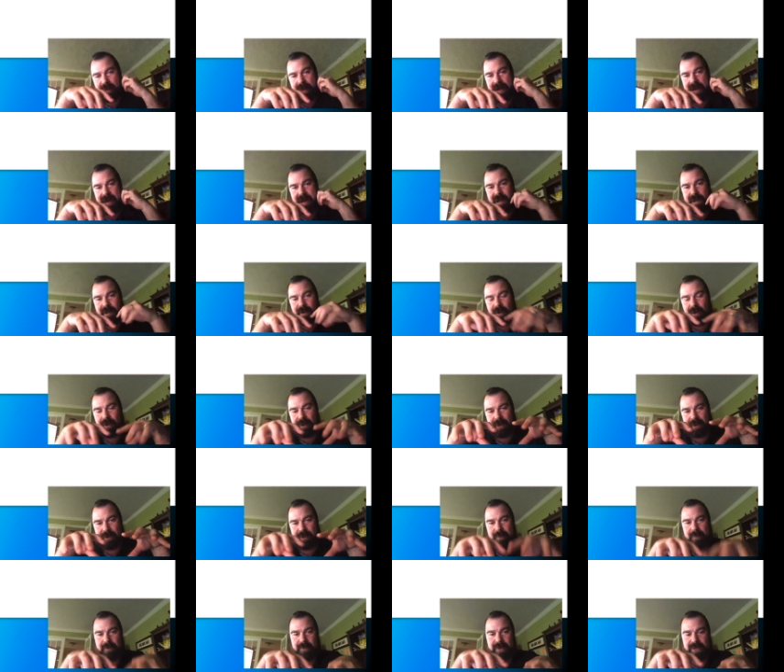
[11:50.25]
our
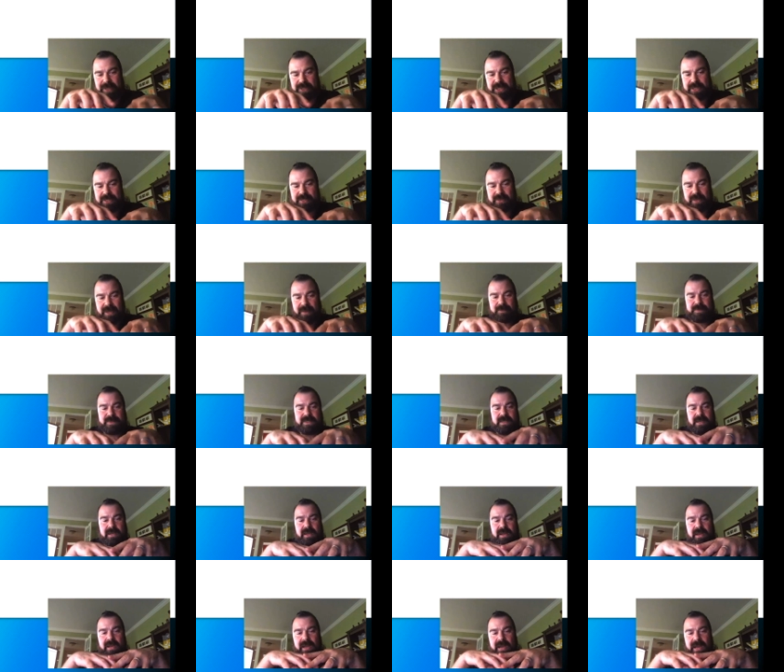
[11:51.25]
enumeration scripts
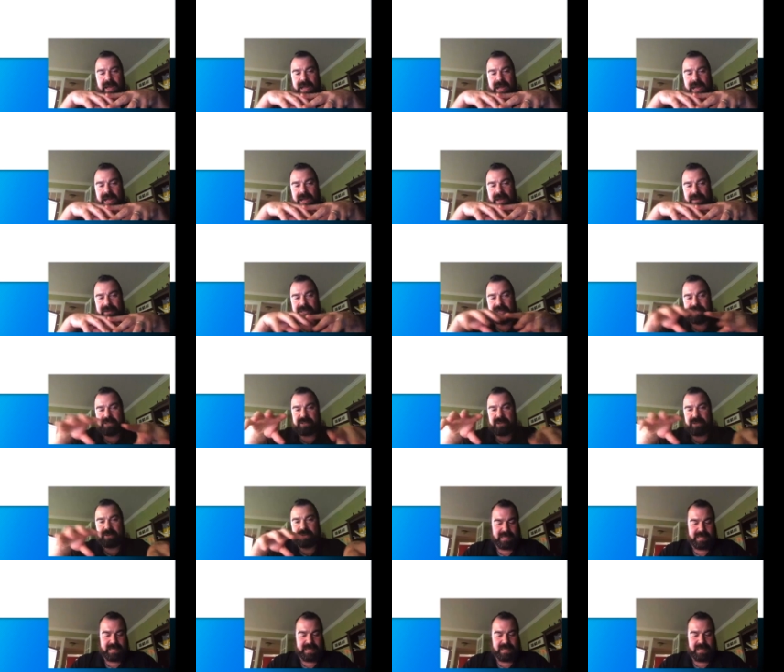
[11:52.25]
to start doing.